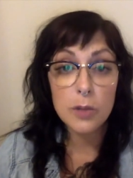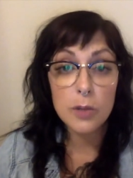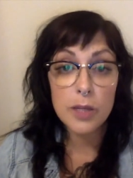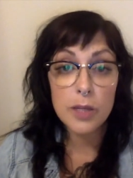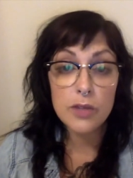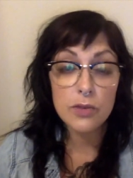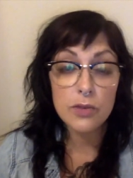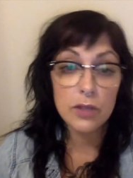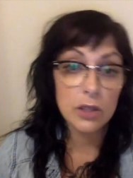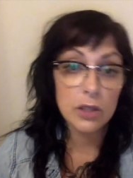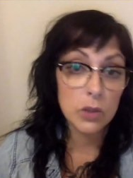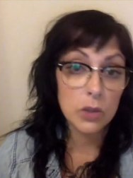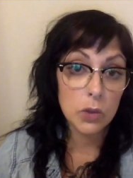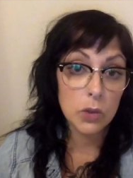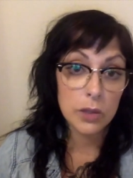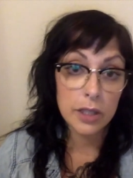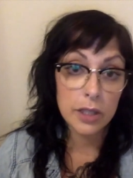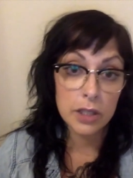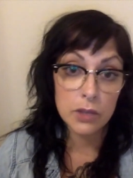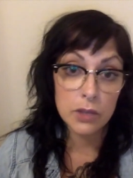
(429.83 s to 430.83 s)
That's really cool
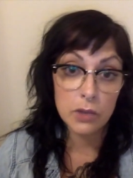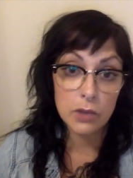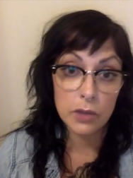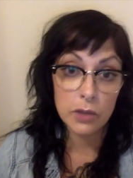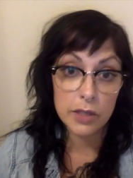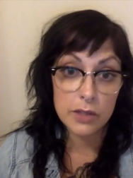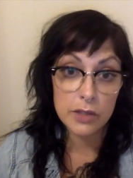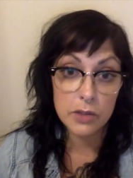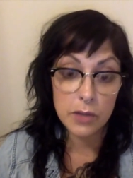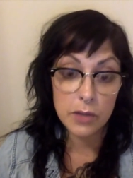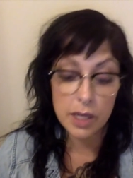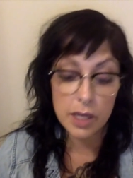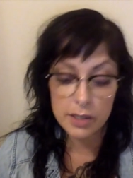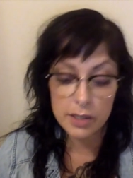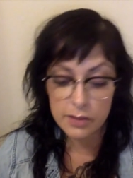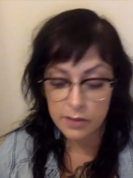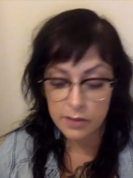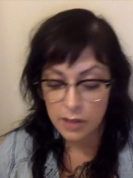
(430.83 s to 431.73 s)
that you wrote into us.